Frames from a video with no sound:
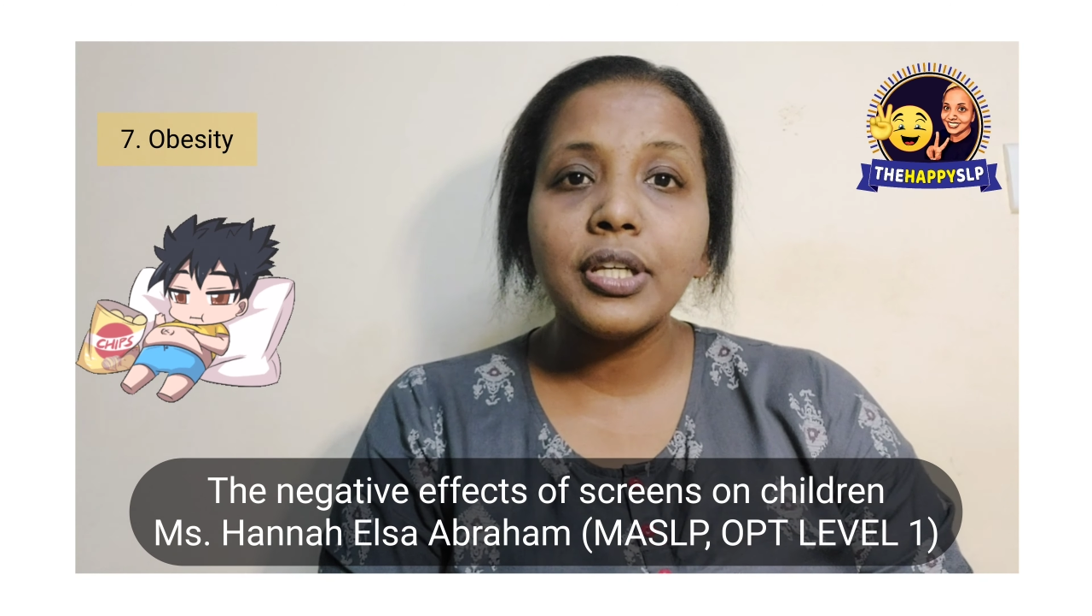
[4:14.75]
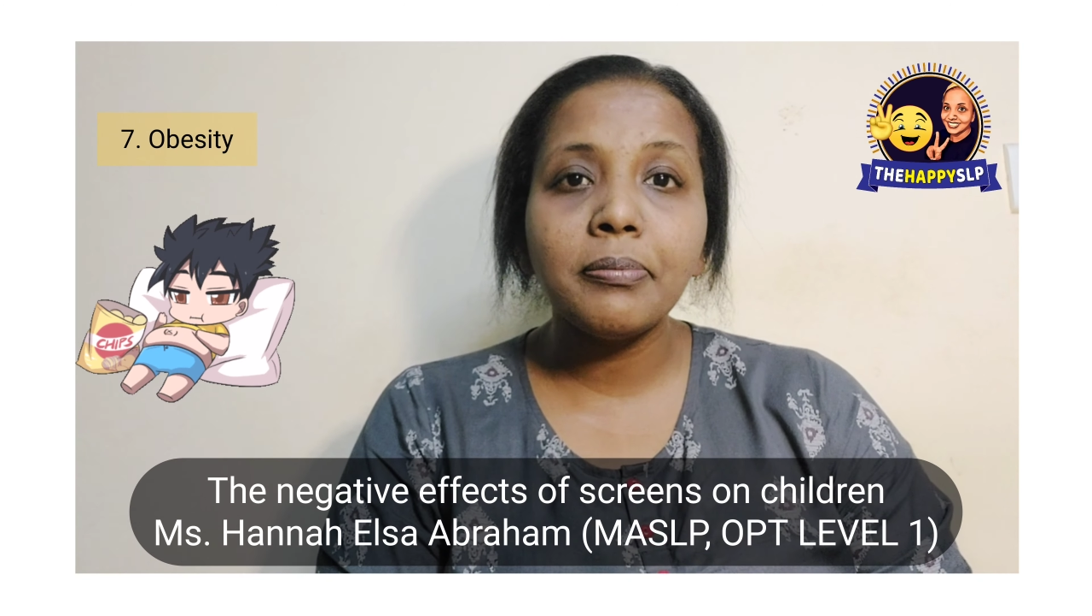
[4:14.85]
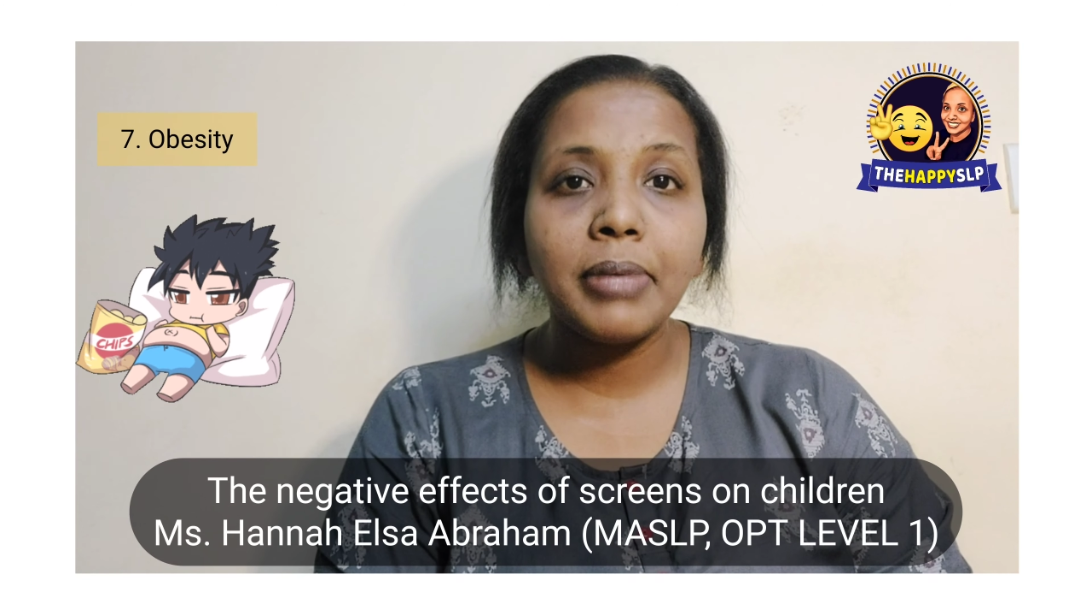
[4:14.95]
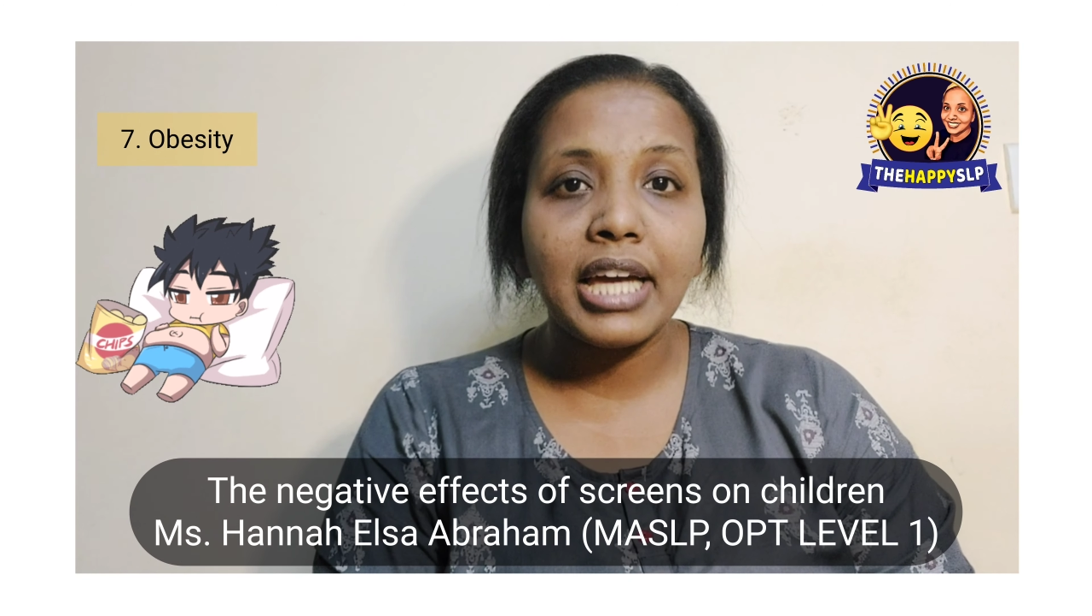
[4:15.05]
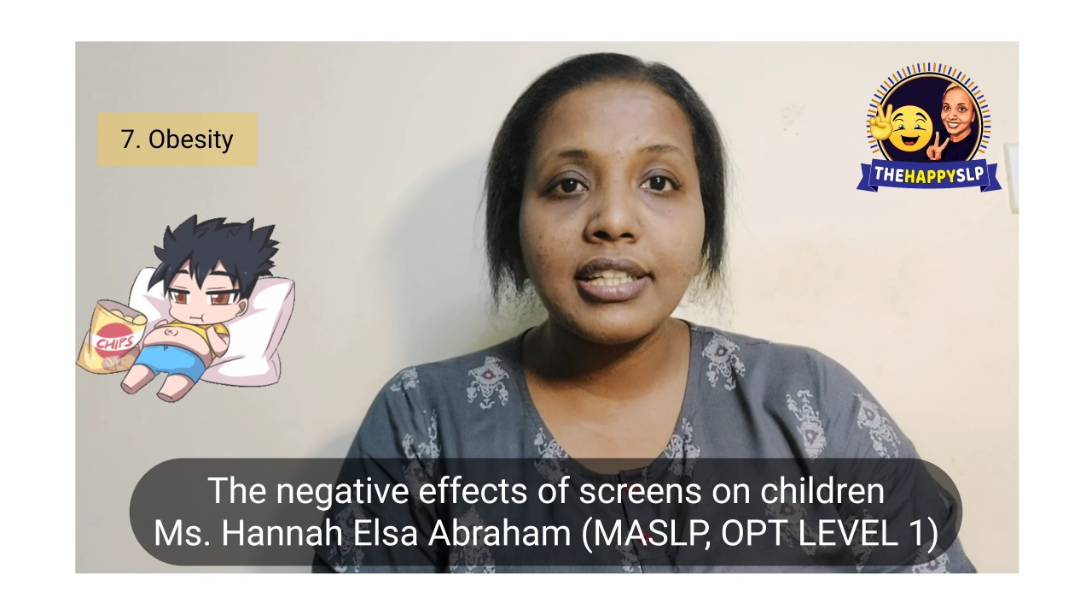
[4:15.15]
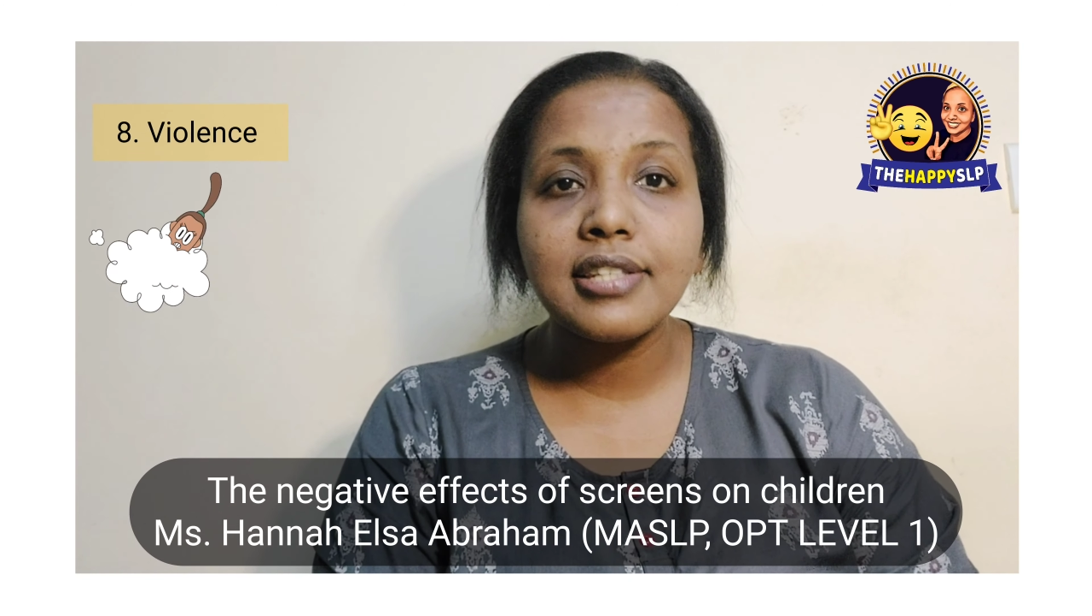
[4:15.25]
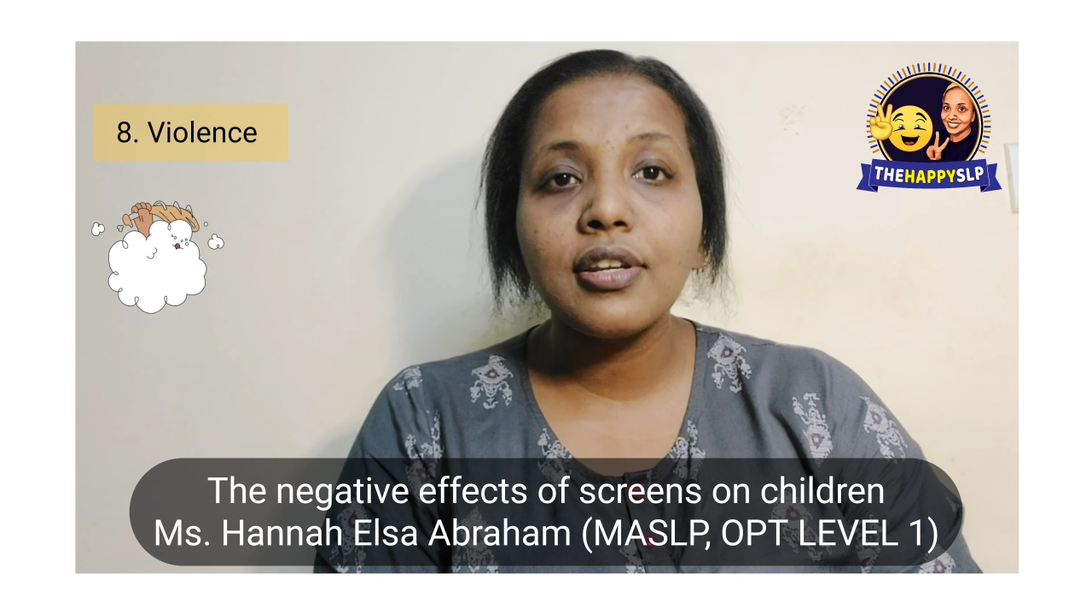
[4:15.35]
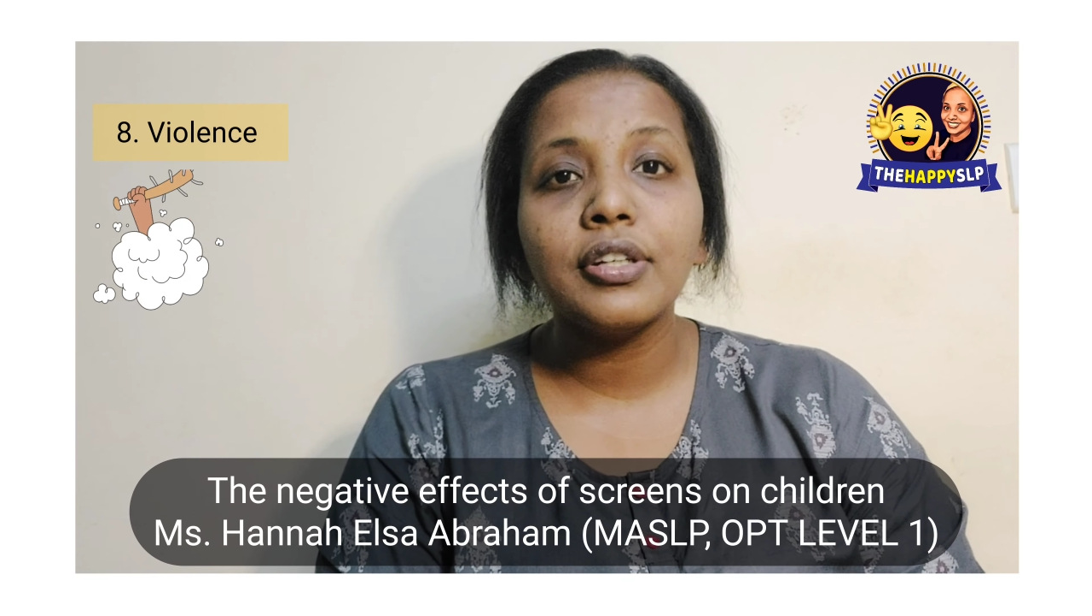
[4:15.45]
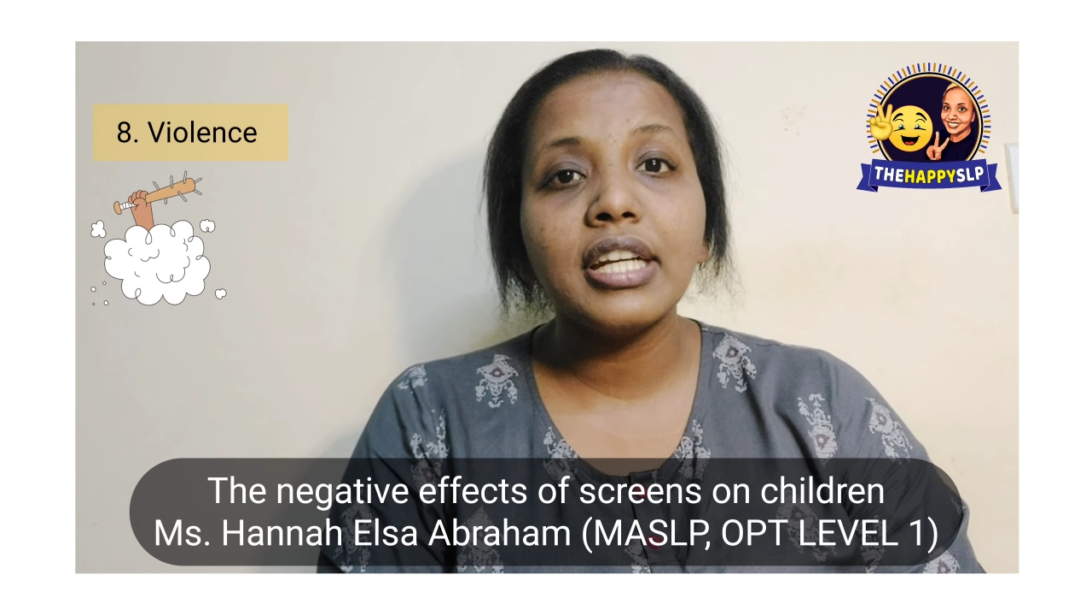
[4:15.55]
impact is on